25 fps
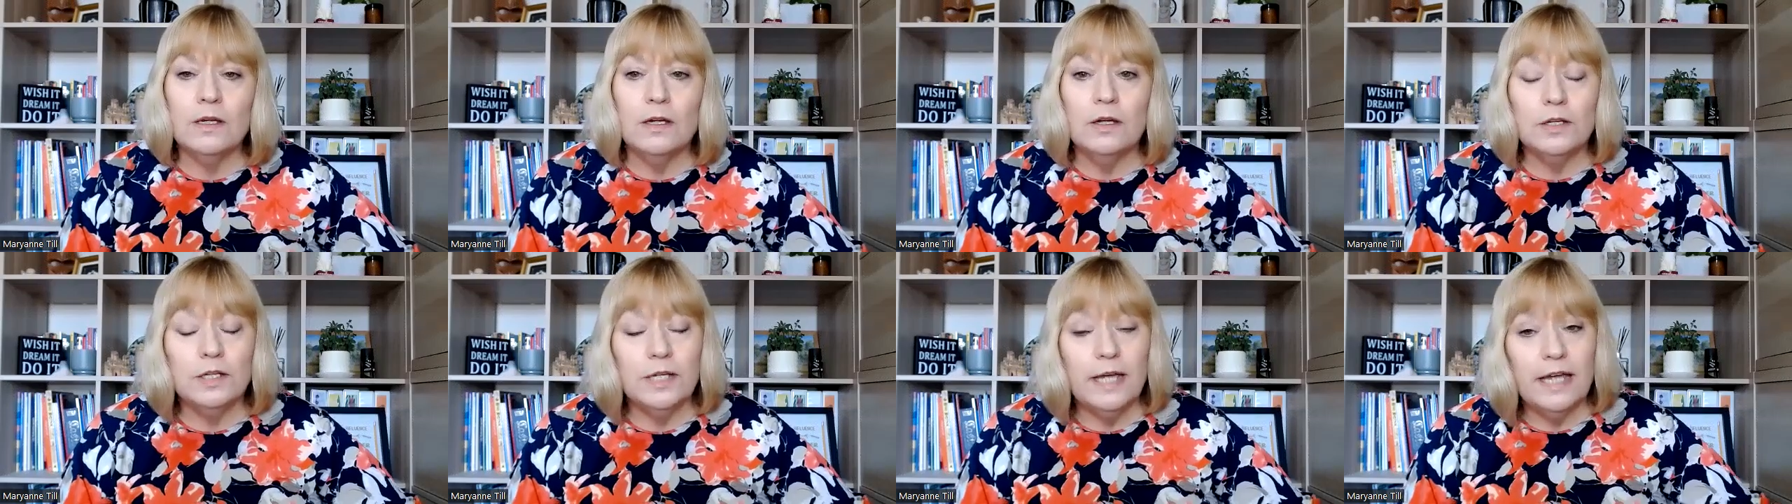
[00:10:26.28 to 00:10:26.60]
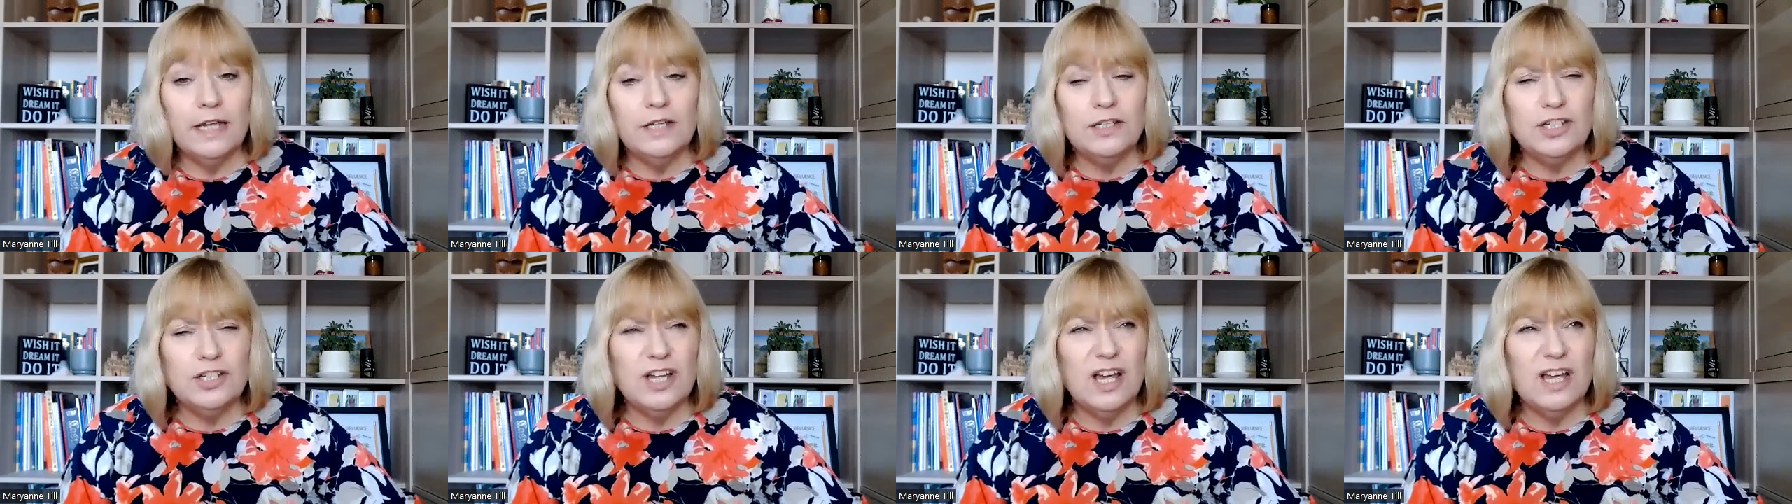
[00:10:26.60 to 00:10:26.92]

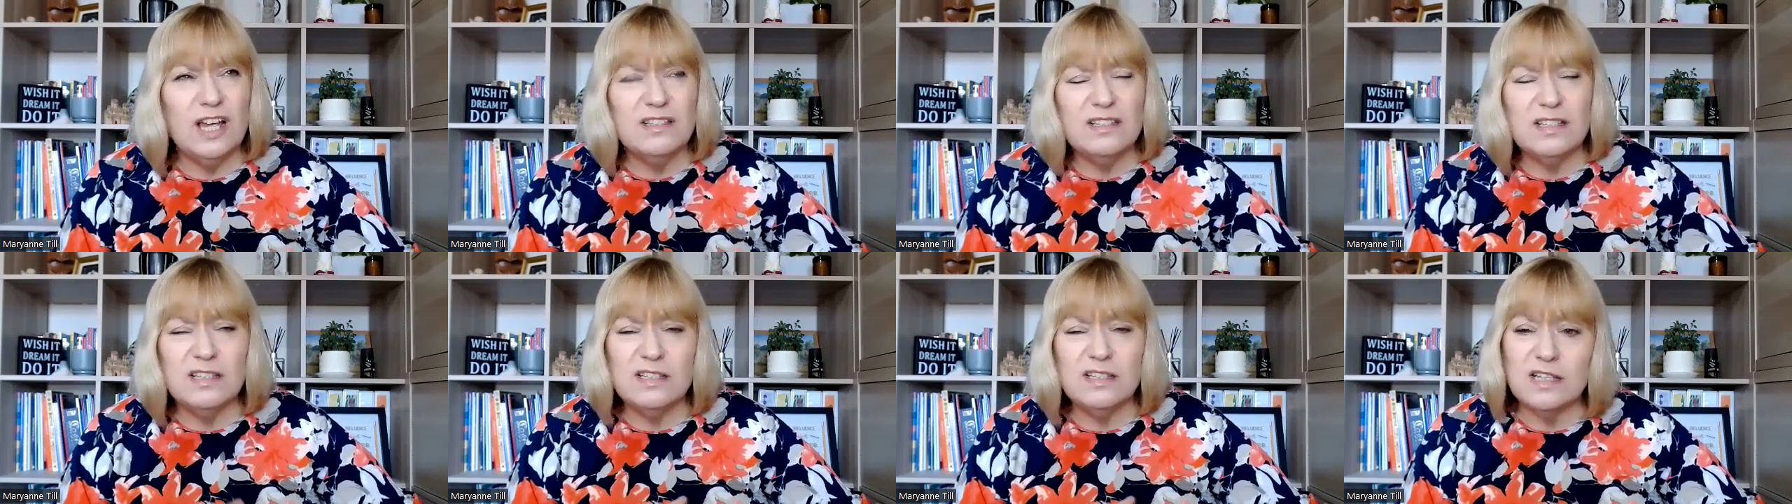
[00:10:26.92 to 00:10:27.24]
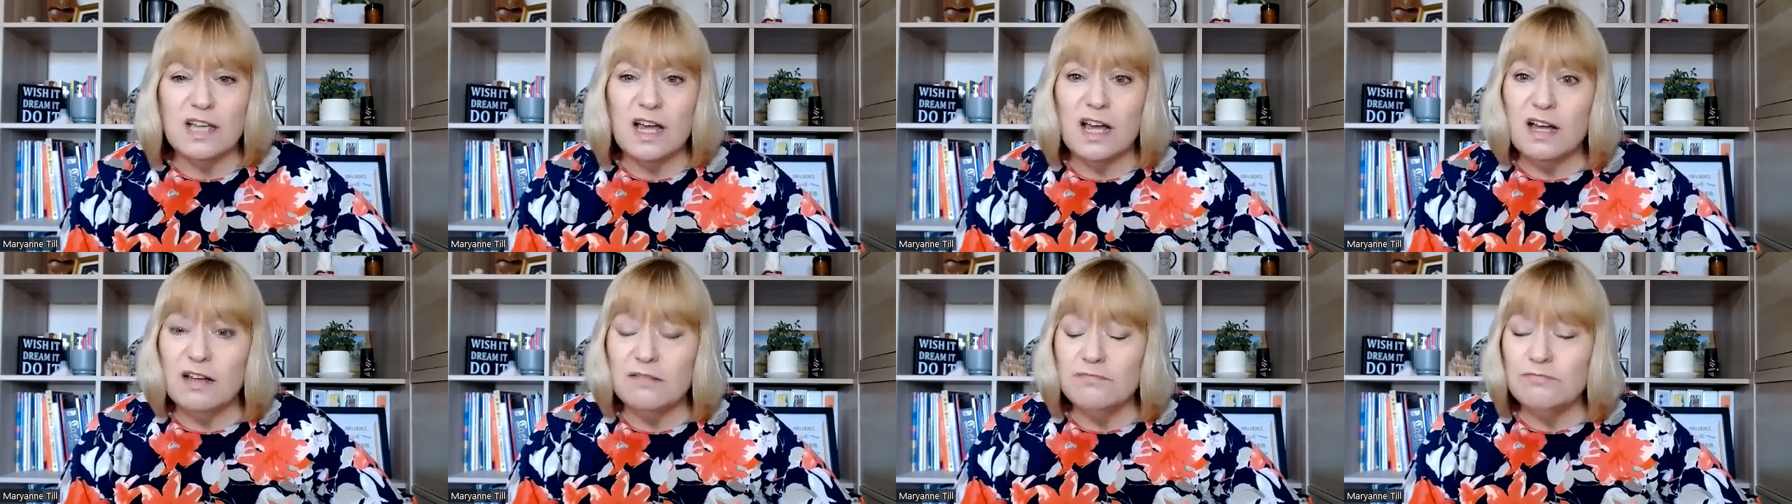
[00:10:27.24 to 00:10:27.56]
Okay, chances
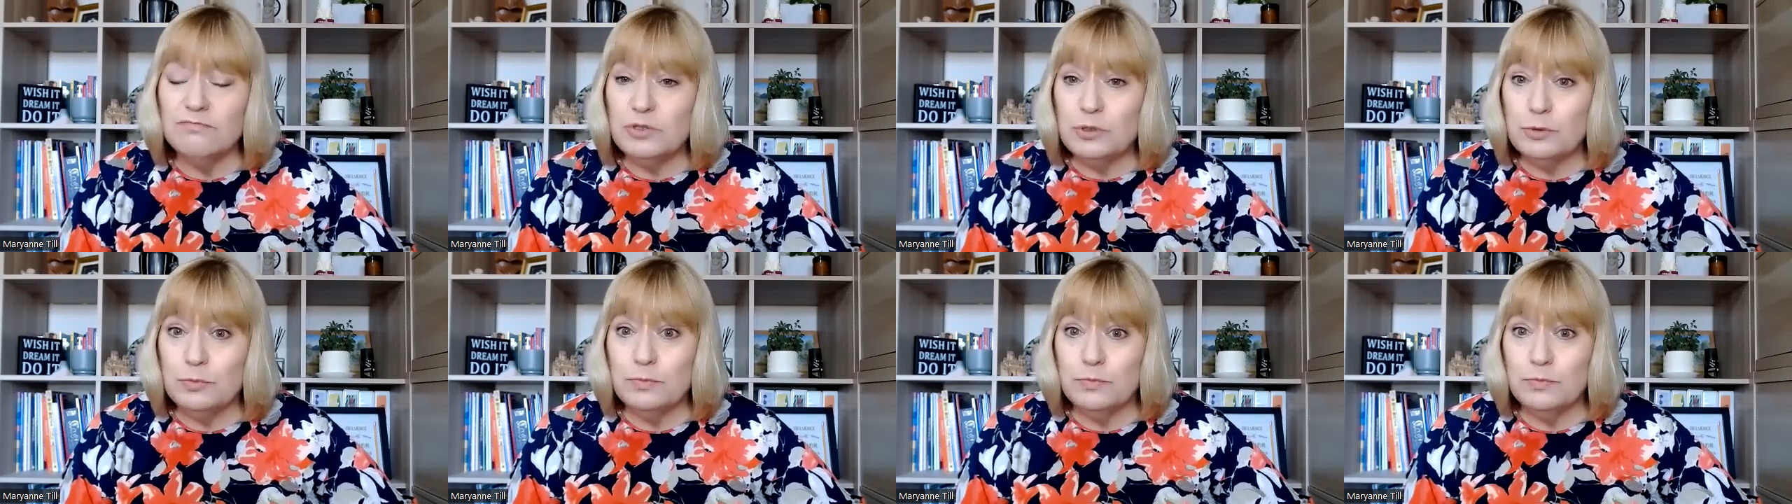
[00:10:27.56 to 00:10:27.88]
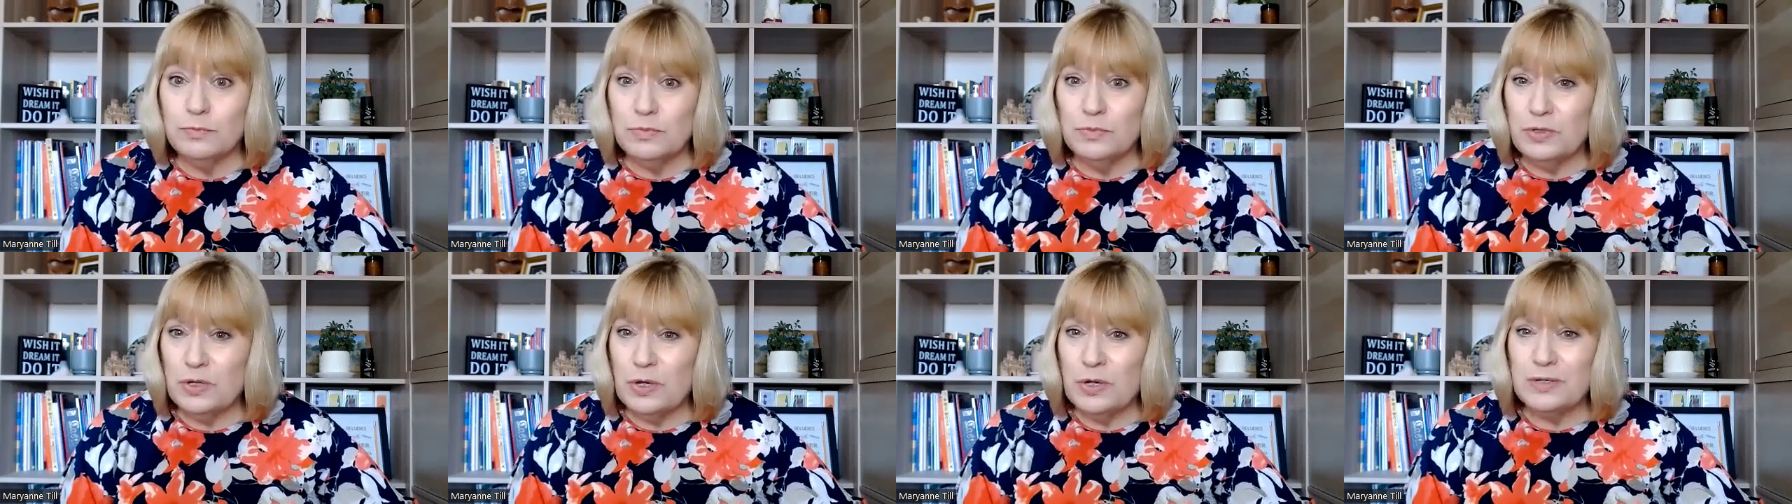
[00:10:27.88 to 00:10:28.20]
are you'll
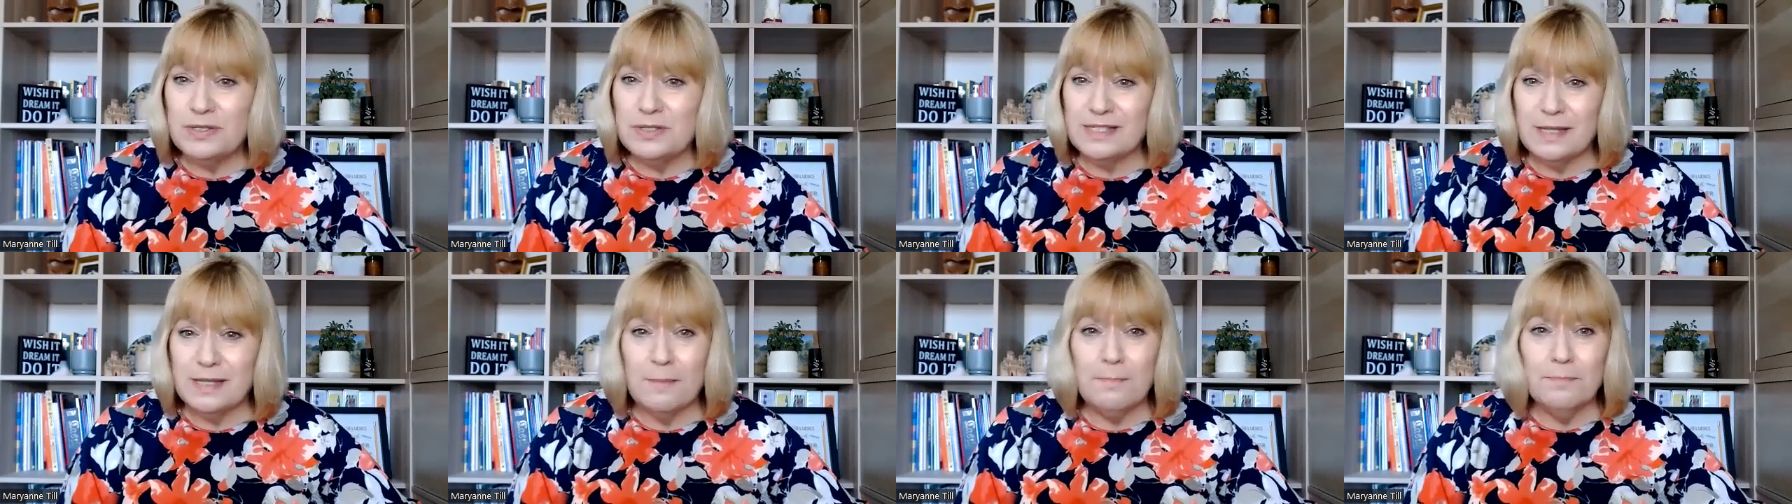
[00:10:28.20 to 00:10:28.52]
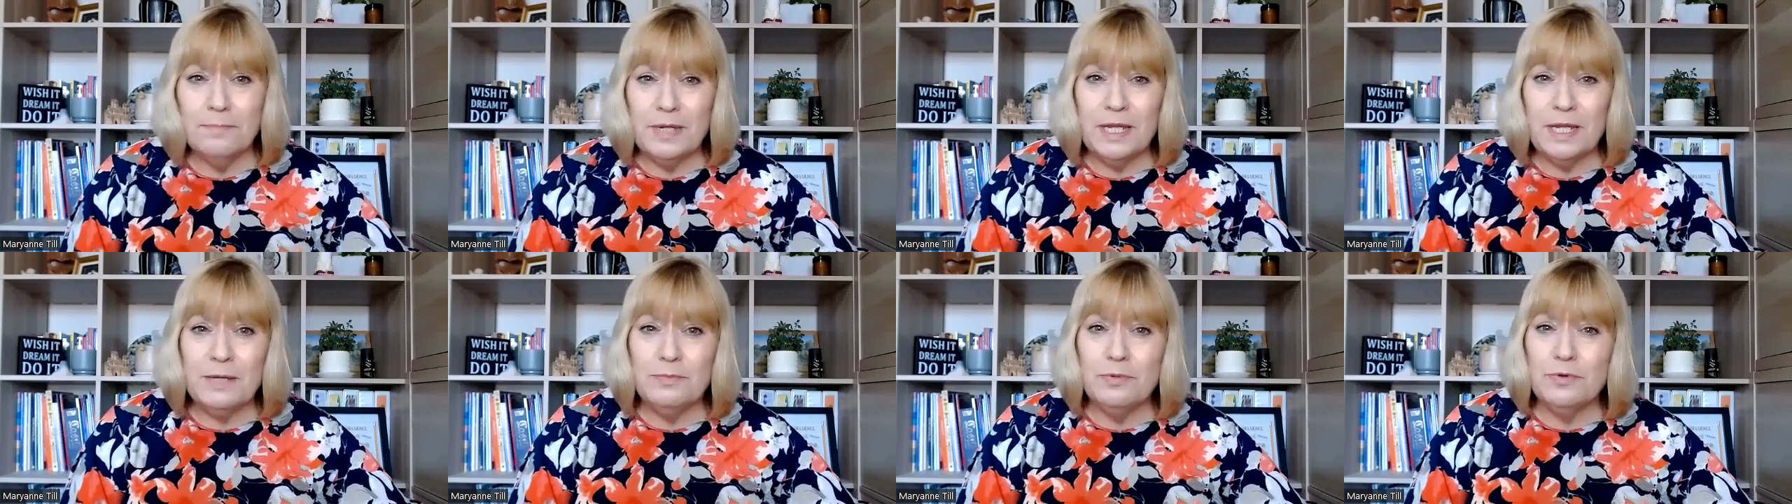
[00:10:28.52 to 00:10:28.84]
know
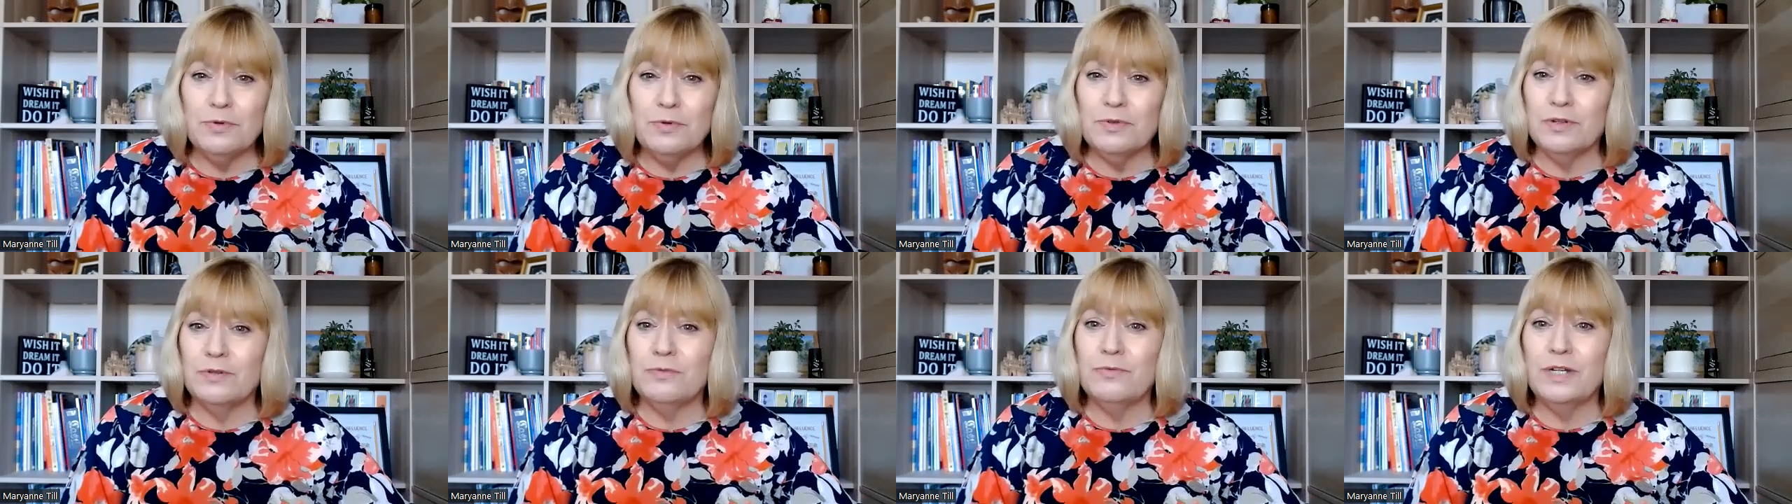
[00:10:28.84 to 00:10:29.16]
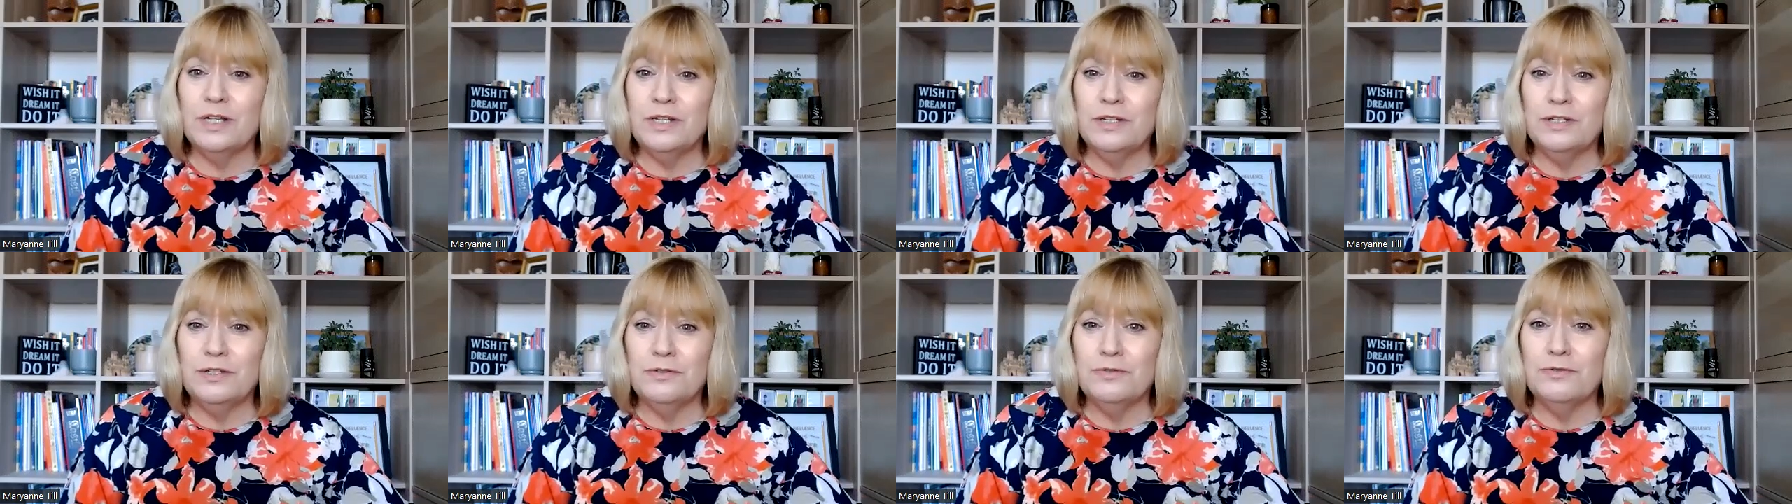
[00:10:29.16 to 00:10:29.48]
some people that
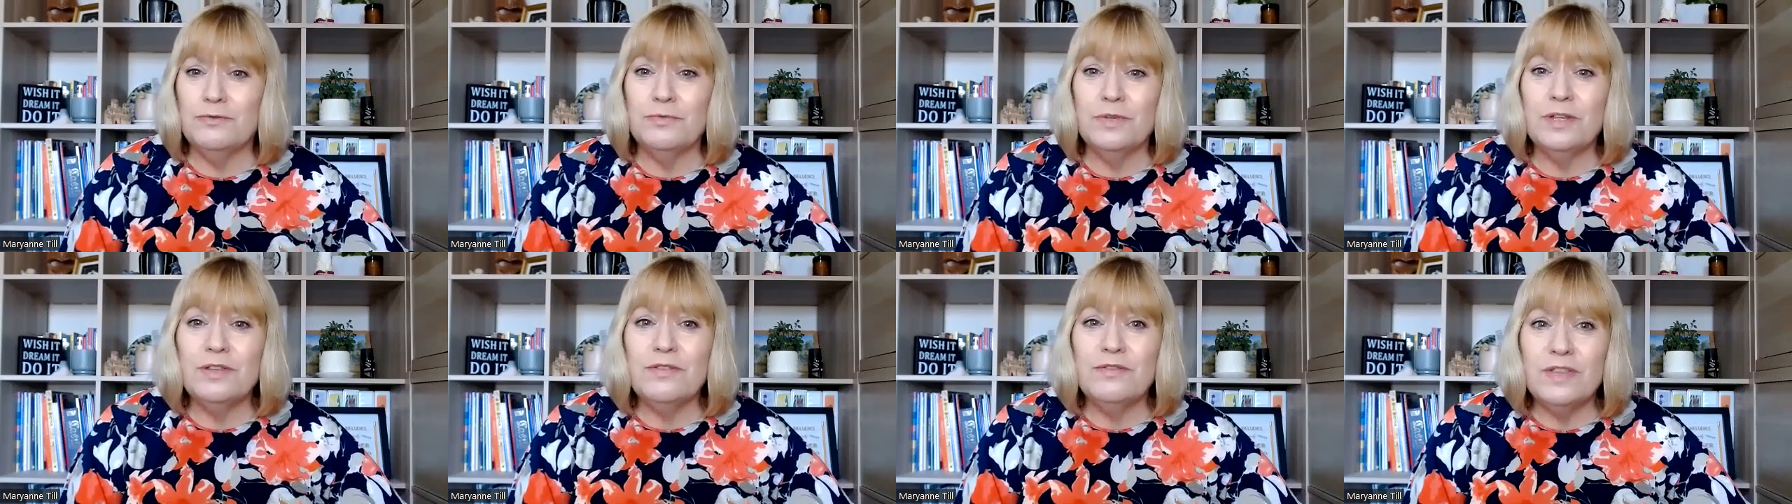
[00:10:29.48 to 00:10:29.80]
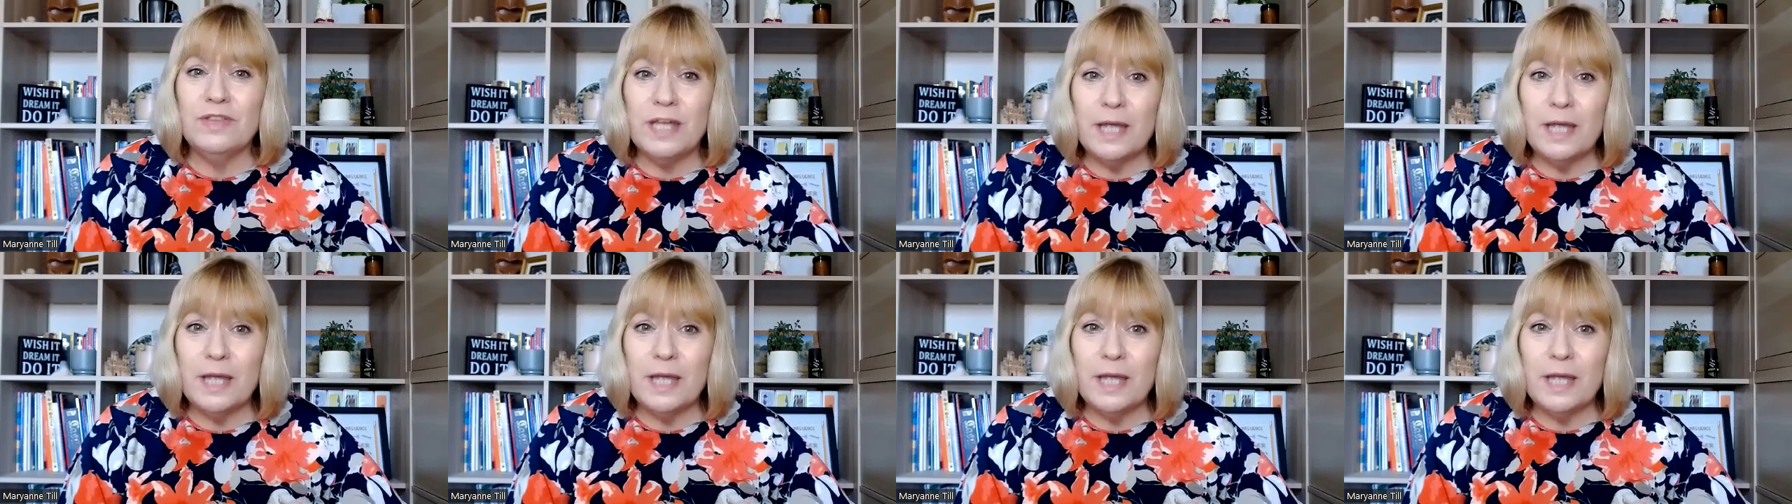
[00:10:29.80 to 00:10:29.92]
when you're with